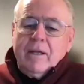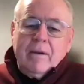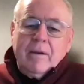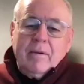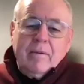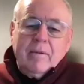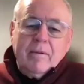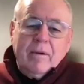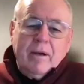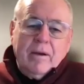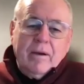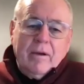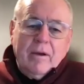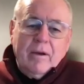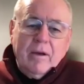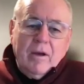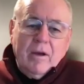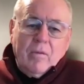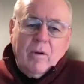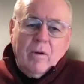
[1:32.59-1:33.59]
And
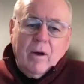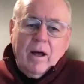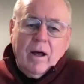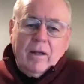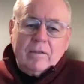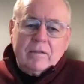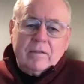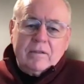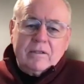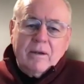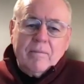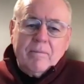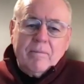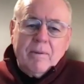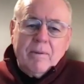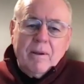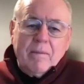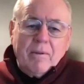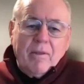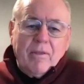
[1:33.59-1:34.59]
while some
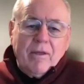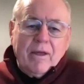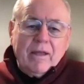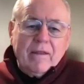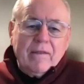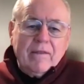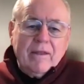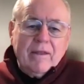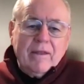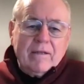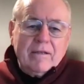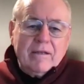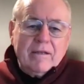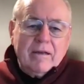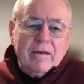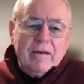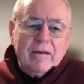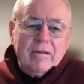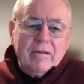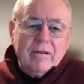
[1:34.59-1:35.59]
people think that
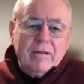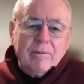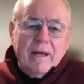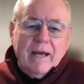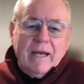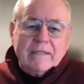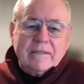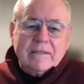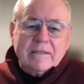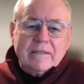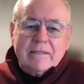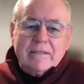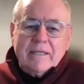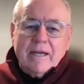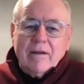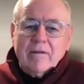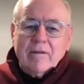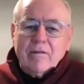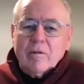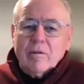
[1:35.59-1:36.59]
the plastic is
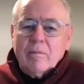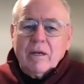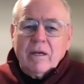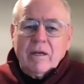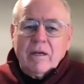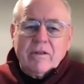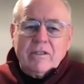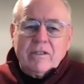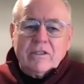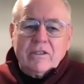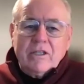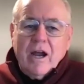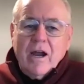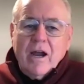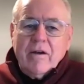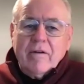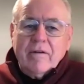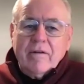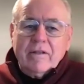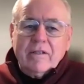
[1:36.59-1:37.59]
out in the middle of the
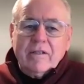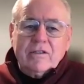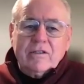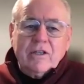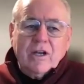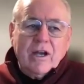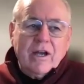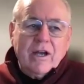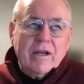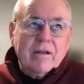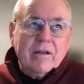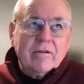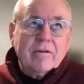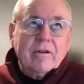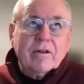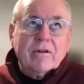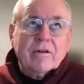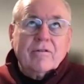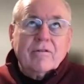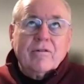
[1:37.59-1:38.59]
gyre in this
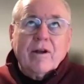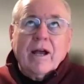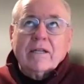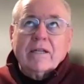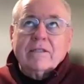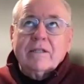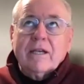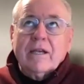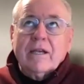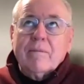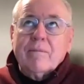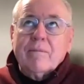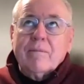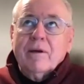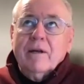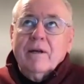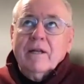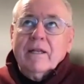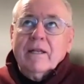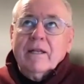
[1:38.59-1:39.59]
giant trash heap,
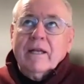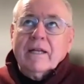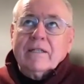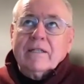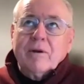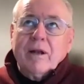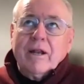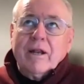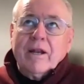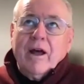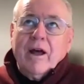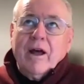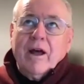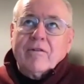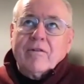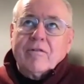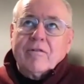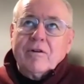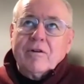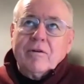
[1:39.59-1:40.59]
that's really
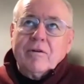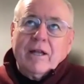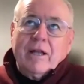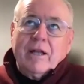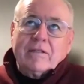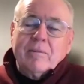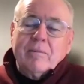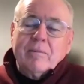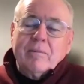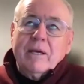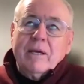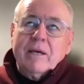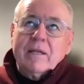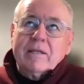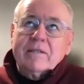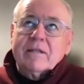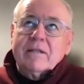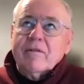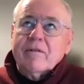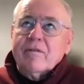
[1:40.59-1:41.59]
not true. That's a
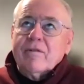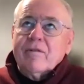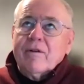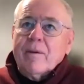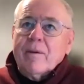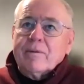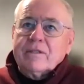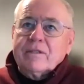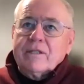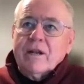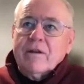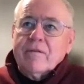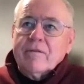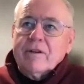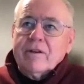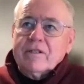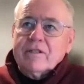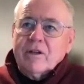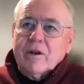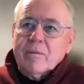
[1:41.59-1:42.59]
myth. 75%
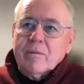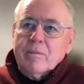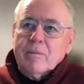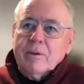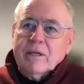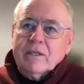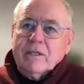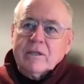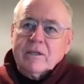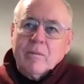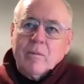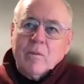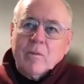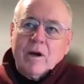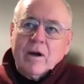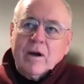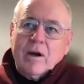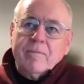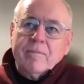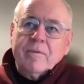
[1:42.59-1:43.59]
of it is on a beach
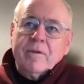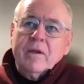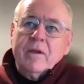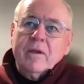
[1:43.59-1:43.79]
somewhere.